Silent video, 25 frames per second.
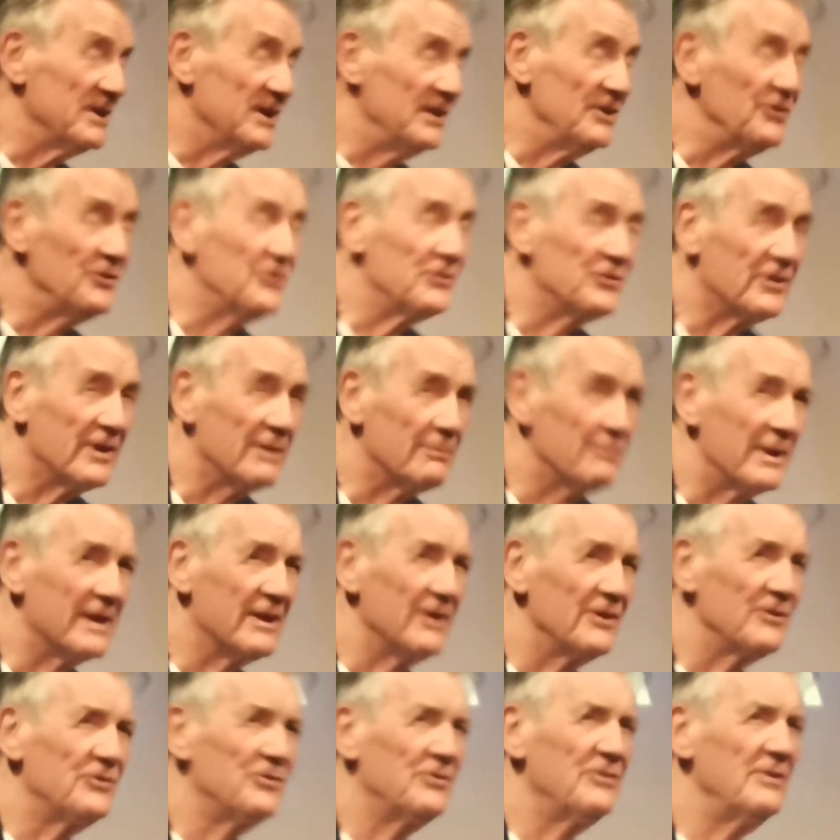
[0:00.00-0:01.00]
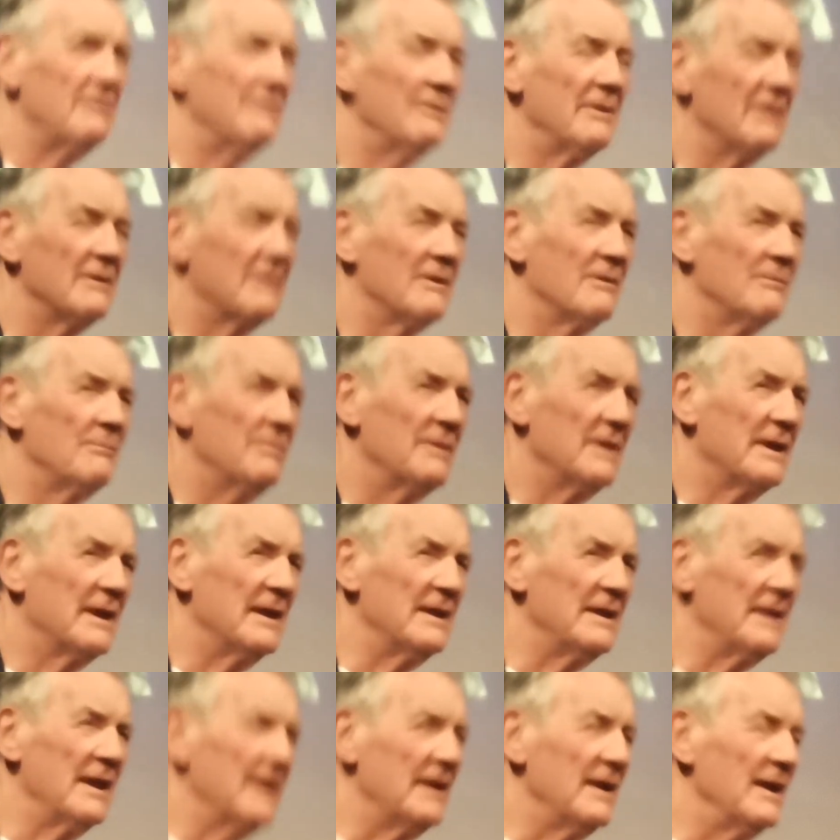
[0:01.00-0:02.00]
was quite interesting because at
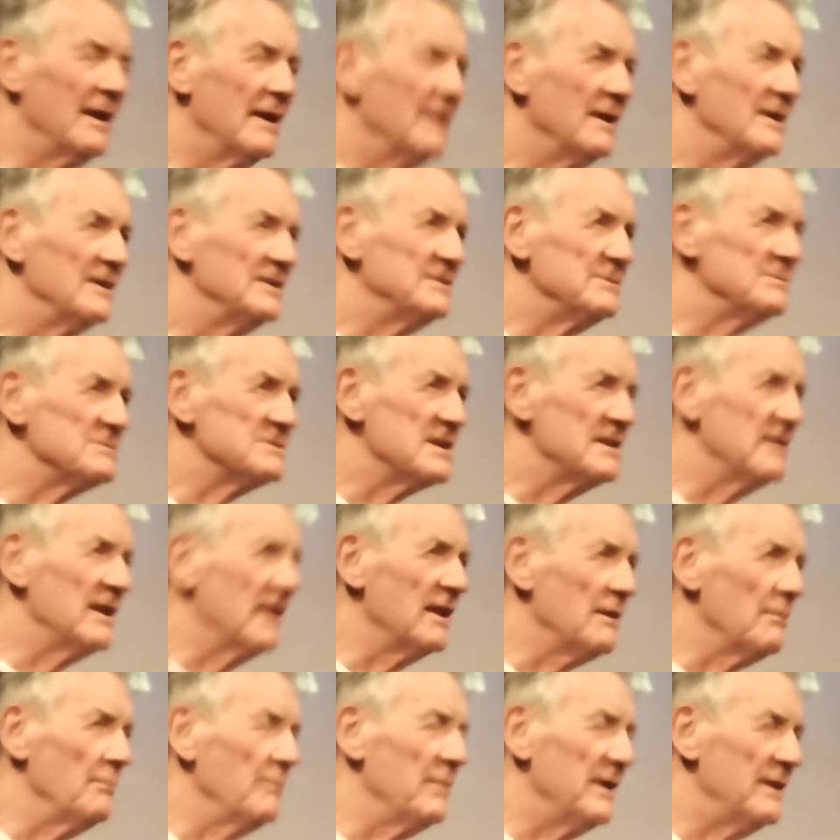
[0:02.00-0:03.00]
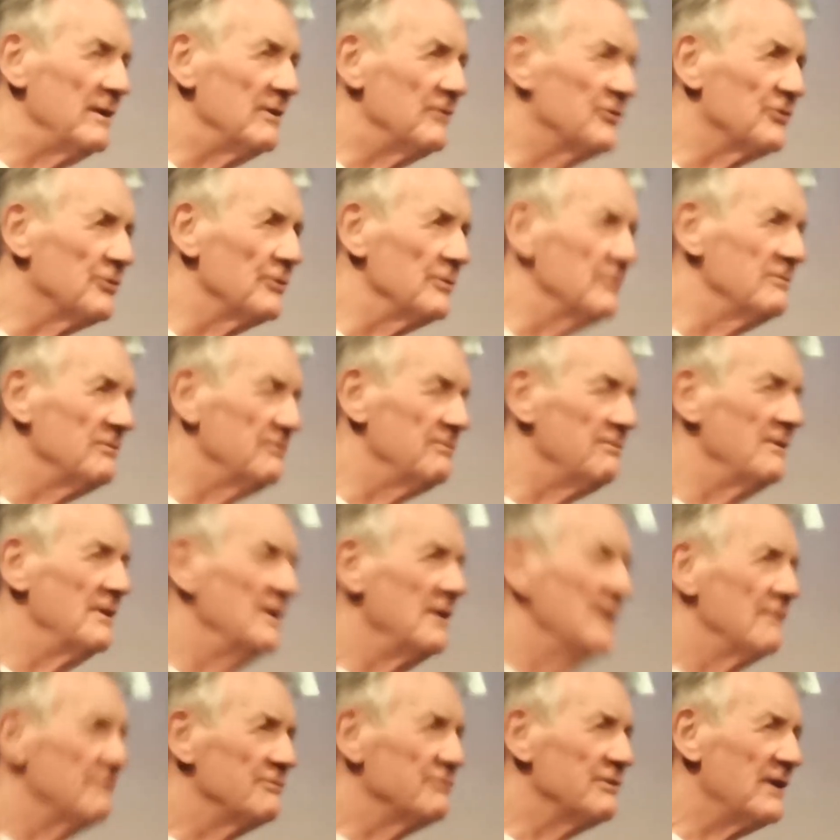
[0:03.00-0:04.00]
the beginning she was a little bit sort
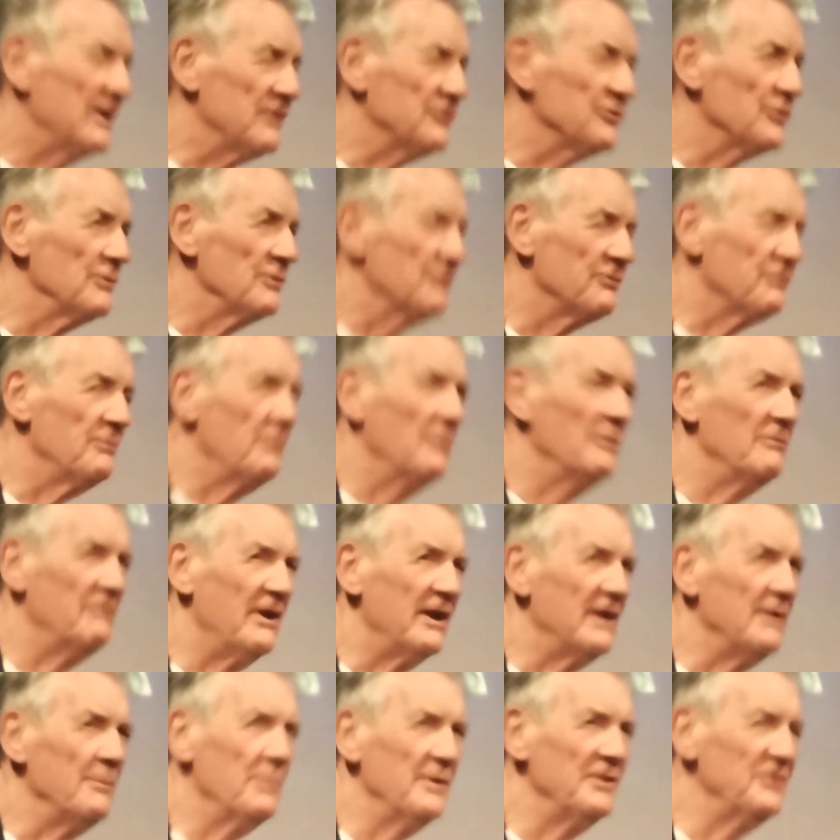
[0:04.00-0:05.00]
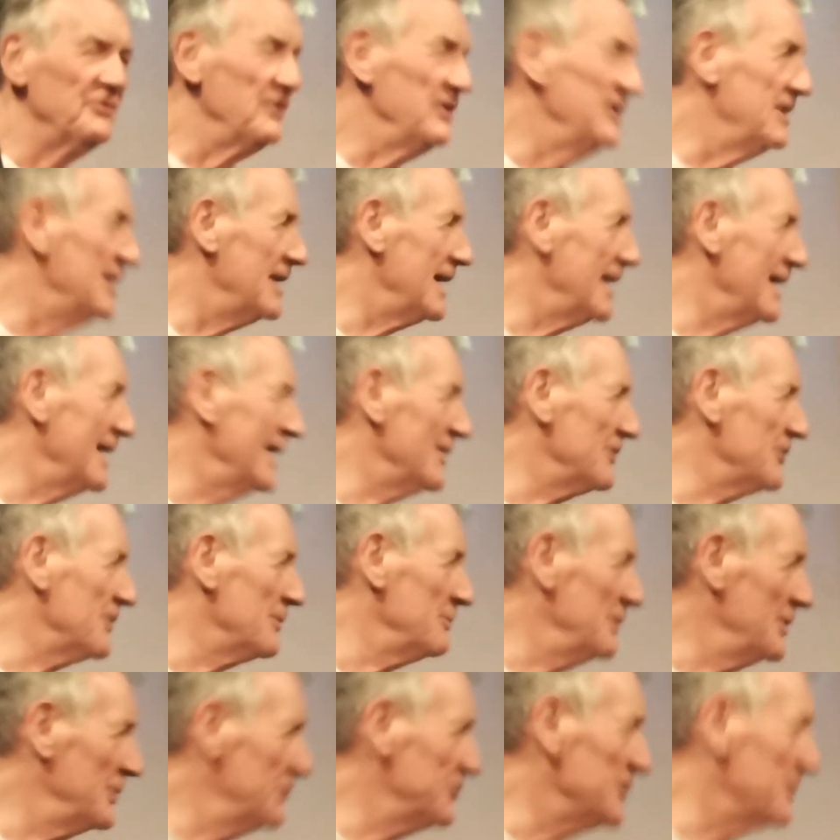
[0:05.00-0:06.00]
of frazzled from a very busy
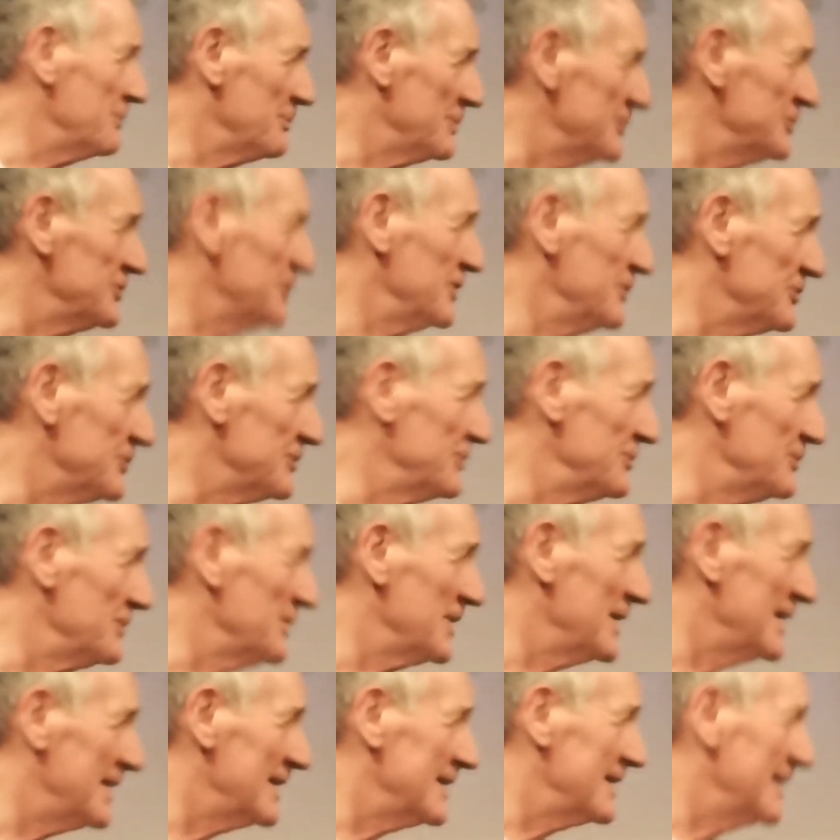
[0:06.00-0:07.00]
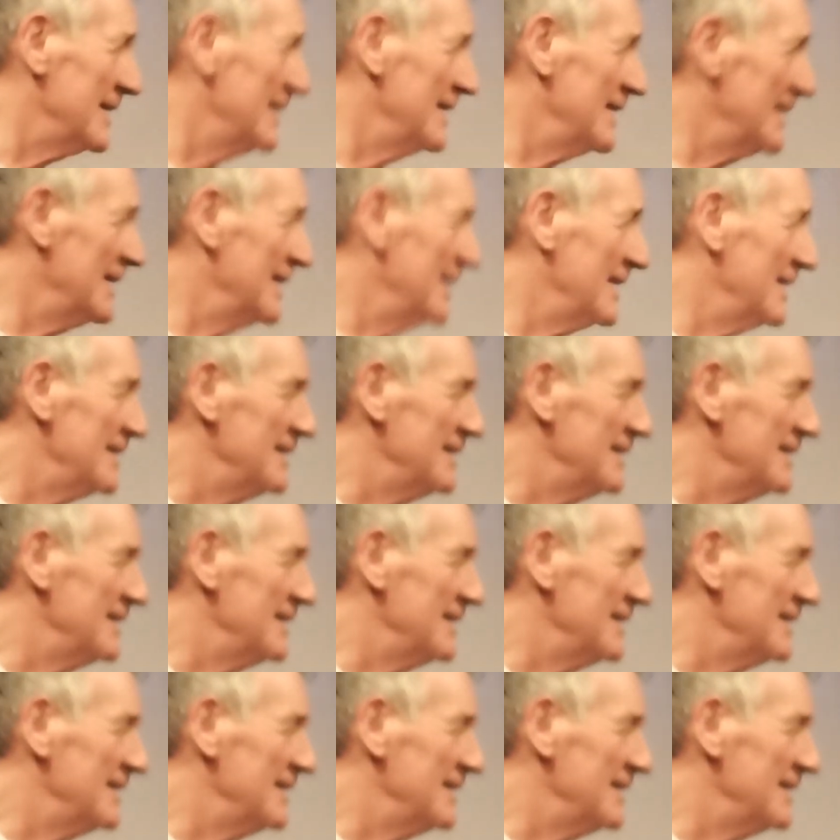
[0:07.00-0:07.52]
day on the music business and all that.